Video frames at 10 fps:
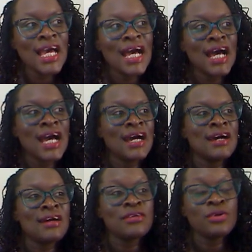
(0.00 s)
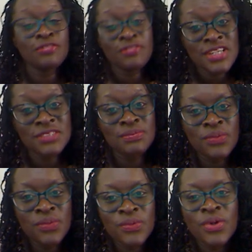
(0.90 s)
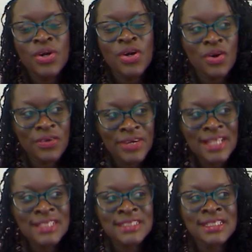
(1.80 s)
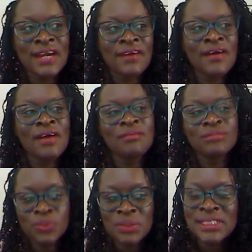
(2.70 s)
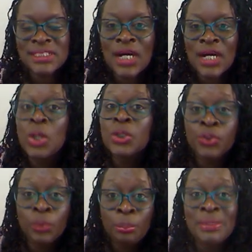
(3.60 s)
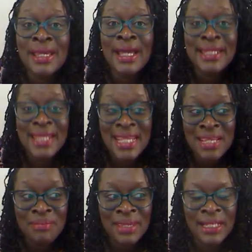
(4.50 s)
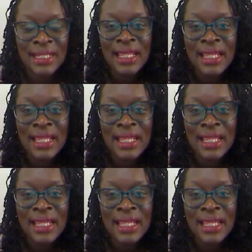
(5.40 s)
on Facebook or Instagram, Twitter, or drop me an email